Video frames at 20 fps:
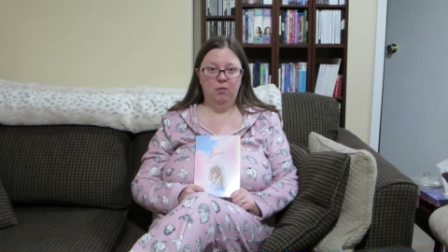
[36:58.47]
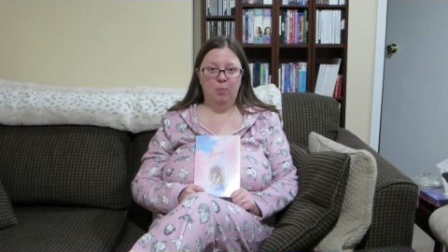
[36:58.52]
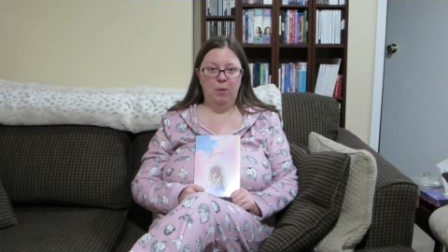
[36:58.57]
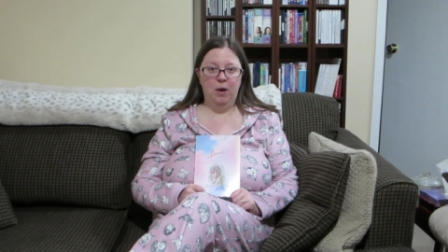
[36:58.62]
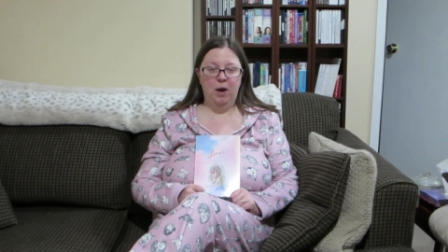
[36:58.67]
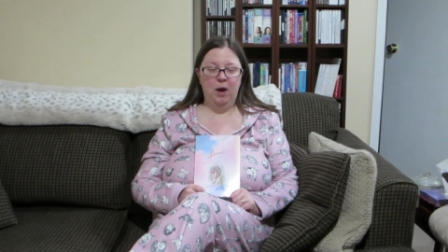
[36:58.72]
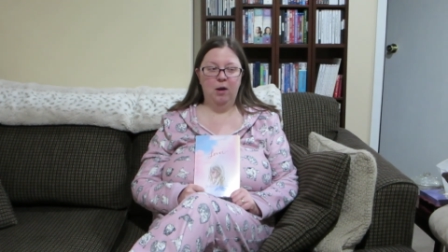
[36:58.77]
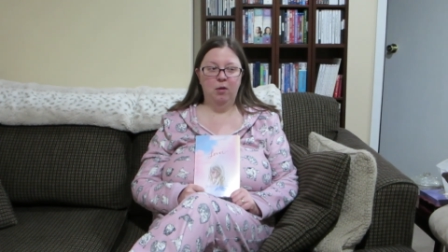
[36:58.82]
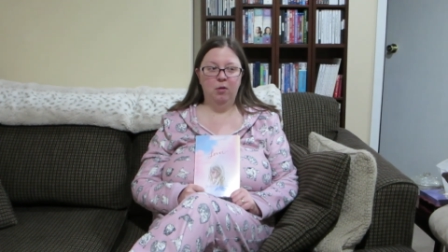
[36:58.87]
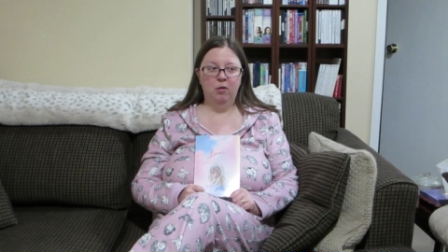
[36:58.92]

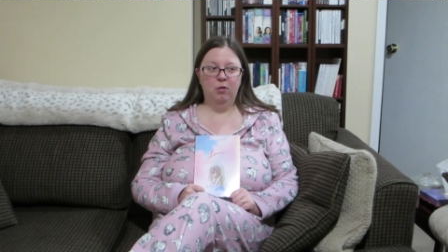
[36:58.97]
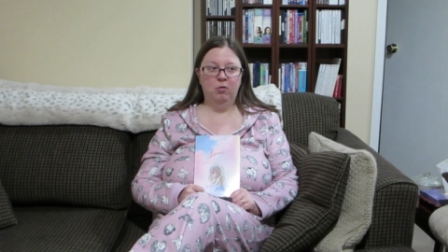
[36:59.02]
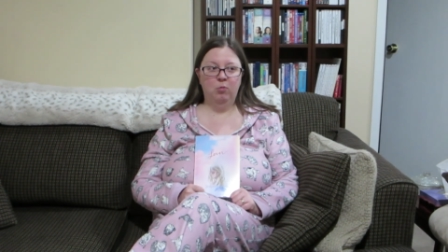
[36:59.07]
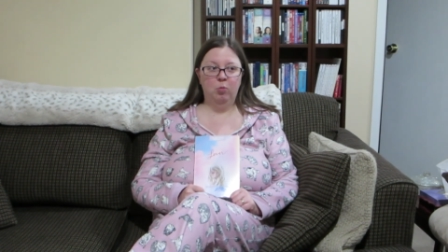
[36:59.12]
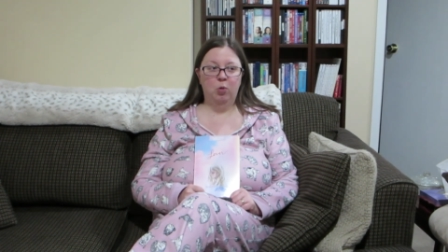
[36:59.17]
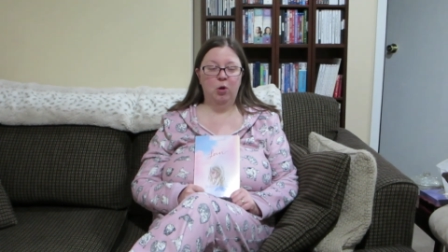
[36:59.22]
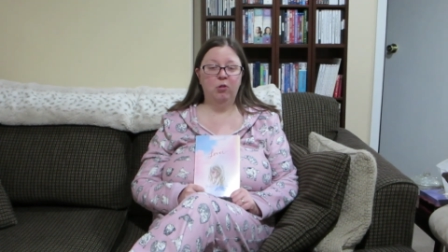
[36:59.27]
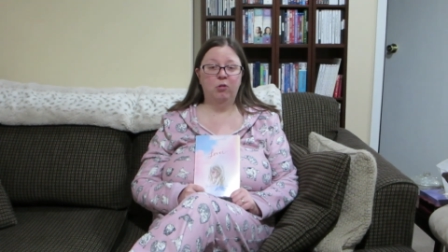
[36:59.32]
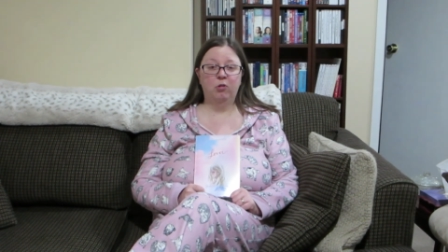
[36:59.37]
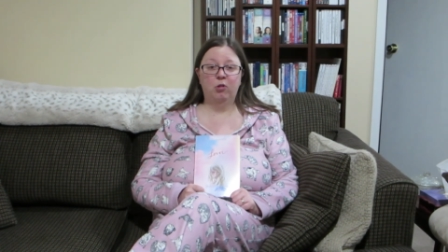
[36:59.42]
but Alex
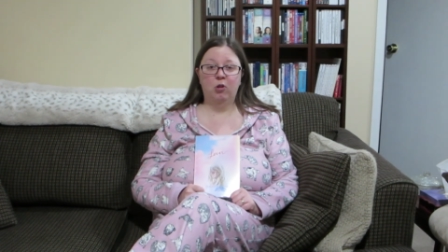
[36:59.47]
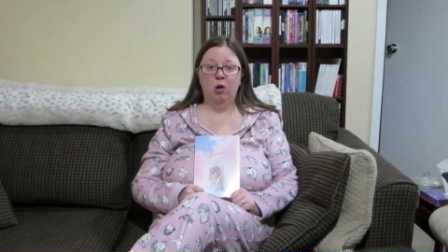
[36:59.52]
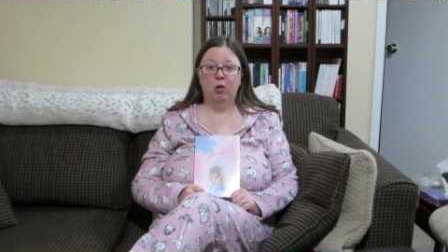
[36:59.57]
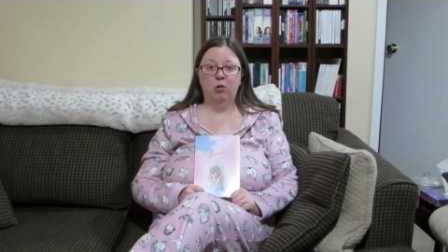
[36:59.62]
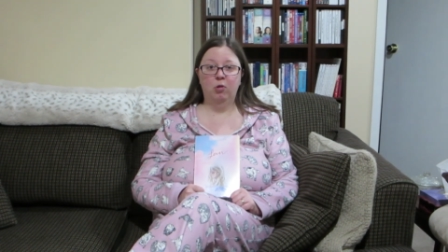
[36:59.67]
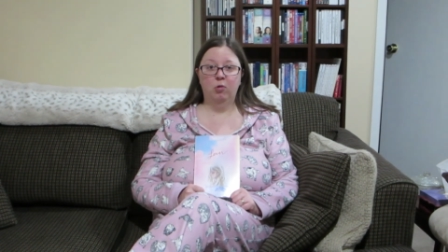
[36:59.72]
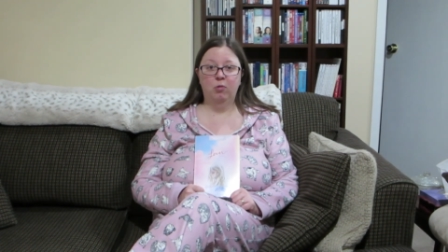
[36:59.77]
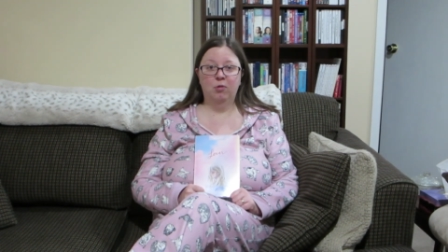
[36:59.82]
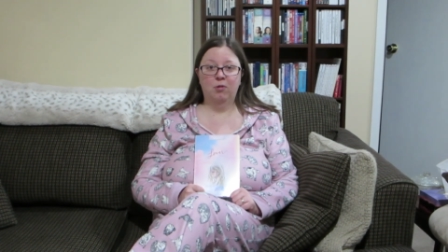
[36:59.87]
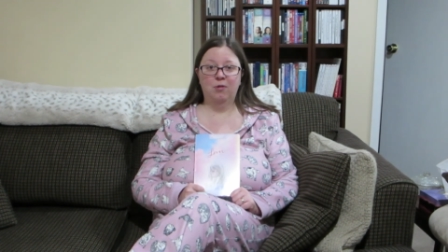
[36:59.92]
wants
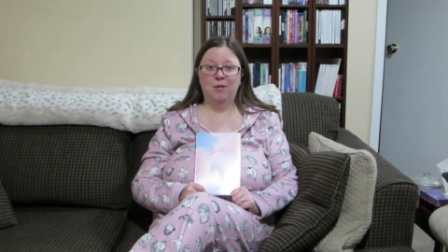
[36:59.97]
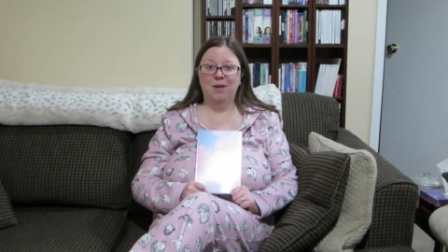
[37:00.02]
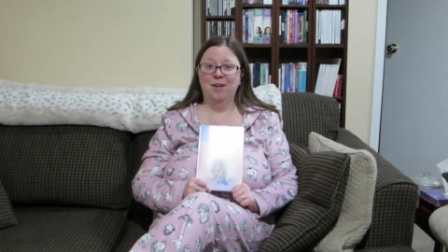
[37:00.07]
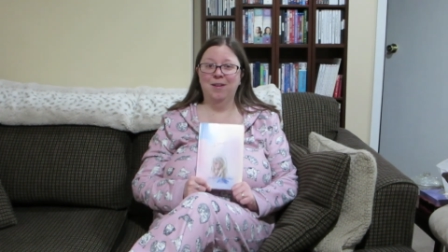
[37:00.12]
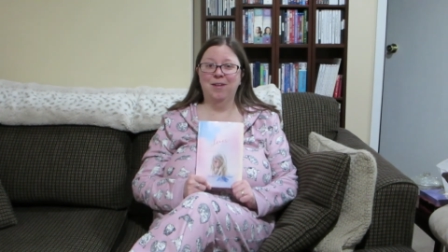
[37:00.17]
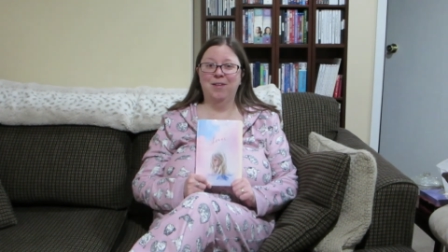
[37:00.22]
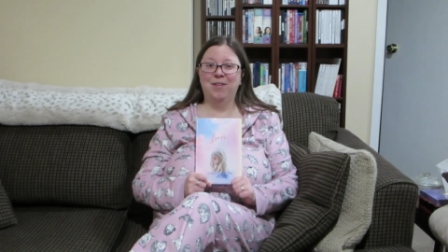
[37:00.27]
tacos.